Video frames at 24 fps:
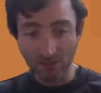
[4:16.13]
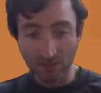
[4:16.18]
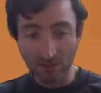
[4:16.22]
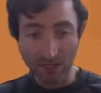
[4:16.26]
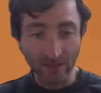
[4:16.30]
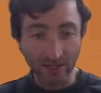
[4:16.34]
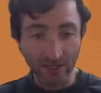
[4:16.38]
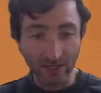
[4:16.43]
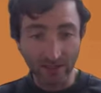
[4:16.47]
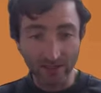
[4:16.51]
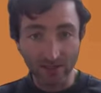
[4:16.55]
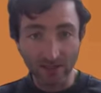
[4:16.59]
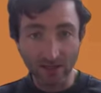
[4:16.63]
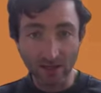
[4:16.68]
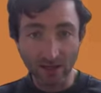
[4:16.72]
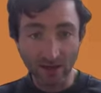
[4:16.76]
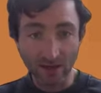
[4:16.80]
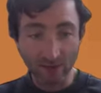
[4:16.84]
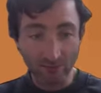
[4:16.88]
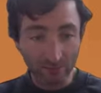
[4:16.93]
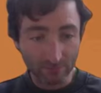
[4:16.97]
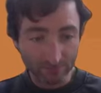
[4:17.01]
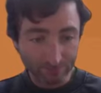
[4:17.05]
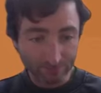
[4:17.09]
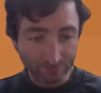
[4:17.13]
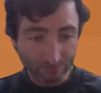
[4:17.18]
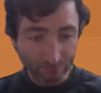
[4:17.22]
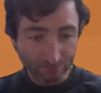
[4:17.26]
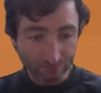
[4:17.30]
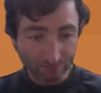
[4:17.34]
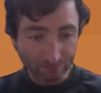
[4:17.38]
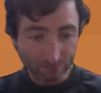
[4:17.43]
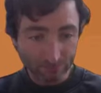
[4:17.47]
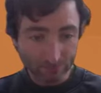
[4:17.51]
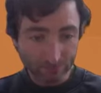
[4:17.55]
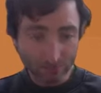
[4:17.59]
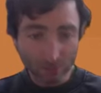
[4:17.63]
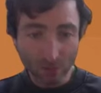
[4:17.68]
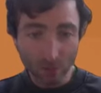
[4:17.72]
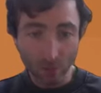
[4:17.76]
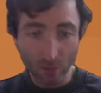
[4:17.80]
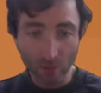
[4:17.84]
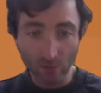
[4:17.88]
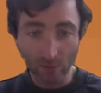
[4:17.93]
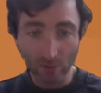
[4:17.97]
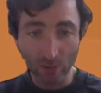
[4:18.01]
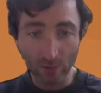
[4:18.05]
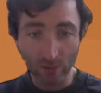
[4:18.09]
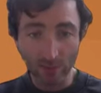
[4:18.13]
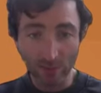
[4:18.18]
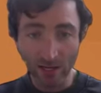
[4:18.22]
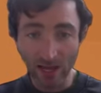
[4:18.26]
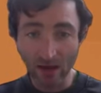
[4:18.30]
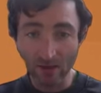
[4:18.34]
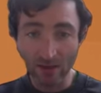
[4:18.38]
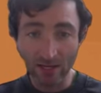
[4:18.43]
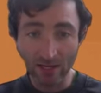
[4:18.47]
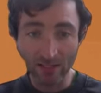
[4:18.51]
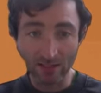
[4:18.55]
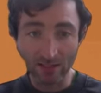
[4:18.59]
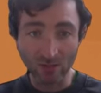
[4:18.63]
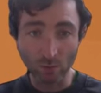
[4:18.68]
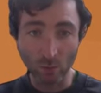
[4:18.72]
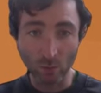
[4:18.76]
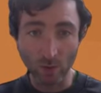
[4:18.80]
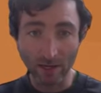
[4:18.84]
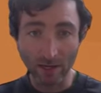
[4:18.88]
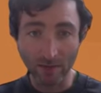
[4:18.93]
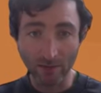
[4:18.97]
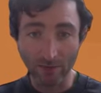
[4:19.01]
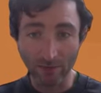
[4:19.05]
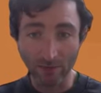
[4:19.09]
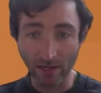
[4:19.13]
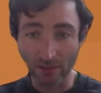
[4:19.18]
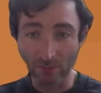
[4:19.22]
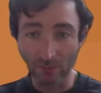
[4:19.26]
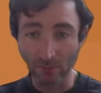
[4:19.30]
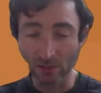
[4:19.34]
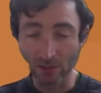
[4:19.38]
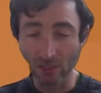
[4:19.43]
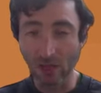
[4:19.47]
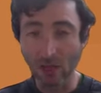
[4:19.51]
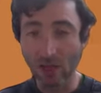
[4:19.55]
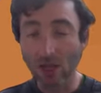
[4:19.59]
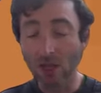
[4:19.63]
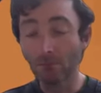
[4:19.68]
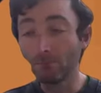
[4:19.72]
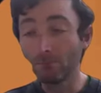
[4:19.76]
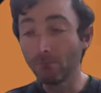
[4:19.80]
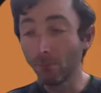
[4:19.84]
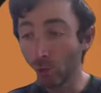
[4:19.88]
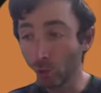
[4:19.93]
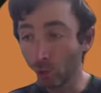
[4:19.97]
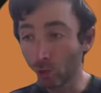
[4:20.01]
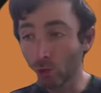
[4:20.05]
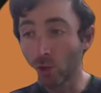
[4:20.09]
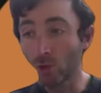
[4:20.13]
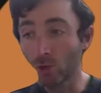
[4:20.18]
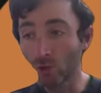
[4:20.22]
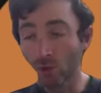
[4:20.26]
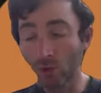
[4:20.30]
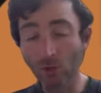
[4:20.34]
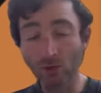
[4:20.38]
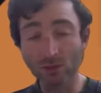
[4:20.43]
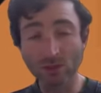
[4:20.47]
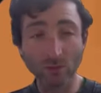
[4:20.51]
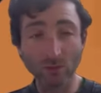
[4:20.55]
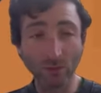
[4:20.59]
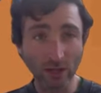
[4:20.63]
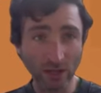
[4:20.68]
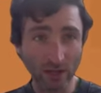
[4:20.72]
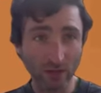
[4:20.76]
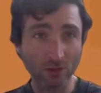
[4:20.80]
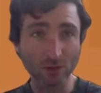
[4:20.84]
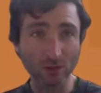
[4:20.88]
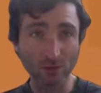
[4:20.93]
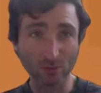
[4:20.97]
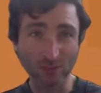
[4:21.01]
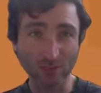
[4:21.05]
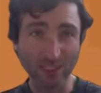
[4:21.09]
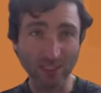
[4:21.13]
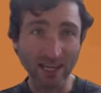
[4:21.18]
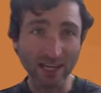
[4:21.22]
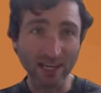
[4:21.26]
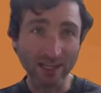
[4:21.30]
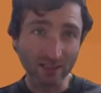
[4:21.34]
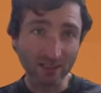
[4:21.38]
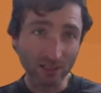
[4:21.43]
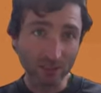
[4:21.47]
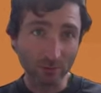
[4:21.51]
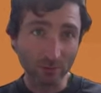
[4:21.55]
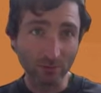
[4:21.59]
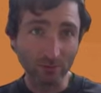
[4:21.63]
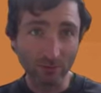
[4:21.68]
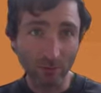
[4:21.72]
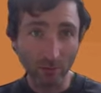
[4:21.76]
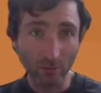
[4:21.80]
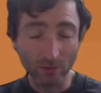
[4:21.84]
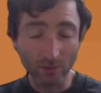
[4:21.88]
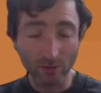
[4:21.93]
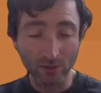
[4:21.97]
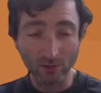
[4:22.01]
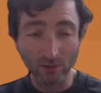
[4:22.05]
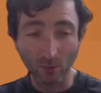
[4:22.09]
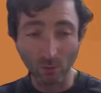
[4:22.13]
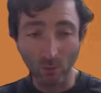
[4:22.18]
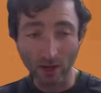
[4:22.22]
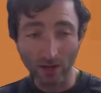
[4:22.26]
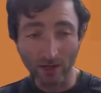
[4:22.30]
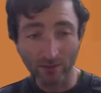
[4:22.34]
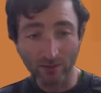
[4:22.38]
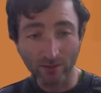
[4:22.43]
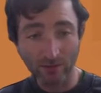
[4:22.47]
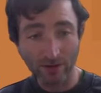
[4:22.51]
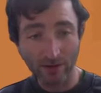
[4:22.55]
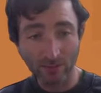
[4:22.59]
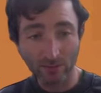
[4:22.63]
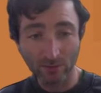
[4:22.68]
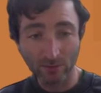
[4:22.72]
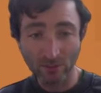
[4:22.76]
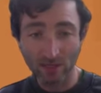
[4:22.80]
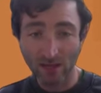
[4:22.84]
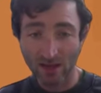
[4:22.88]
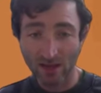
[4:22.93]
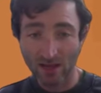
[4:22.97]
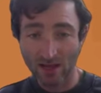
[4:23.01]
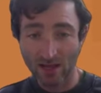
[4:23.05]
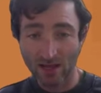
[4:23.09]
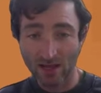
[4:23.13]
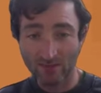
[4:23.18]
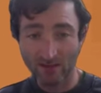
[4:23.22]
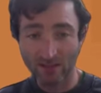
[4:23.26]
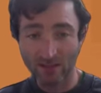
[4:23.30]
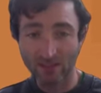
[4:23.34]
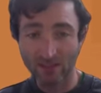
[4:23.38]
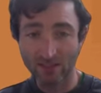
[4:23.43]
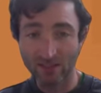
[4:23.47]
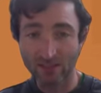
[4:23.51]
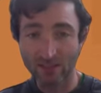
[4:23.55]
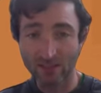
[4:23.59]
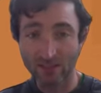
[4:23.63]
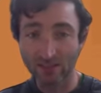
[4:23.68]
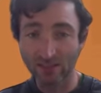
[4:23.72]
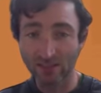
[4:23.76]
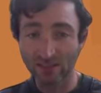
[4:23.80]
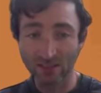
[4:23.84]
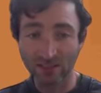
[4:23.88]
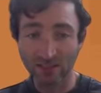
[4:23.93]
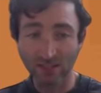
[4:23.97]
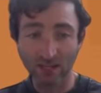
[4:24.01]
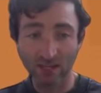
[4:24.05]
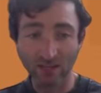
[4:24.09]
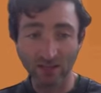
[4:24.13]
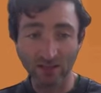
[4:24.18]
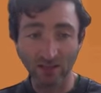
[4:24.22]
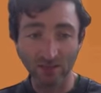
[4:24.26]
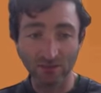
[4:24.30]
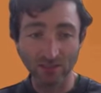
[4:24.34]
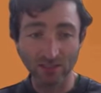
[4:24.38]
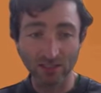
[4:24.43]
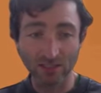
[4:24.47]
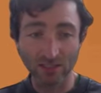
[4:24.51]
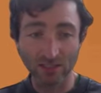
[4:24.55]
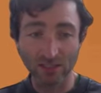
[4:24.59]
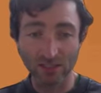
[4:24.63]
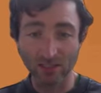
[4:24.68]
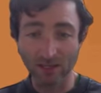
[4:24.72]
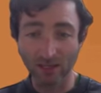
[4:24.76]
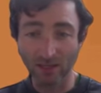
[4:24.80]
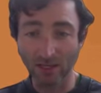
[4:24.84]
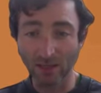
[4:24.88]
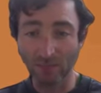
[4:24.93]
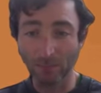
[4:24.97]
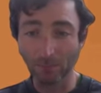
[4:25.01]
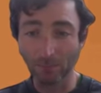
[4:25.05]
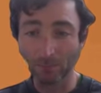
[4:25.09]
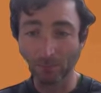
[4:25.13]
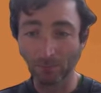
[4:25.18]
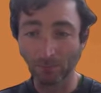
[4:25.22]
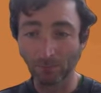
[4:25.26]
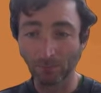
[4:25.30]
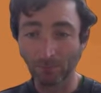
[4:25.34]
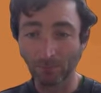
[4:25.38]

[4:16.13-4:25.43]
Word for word: are kind of nice to have. But if we go down here, some wireframes. You could also include some sketches before you do the wireframes. I think it's nice to kind of see um,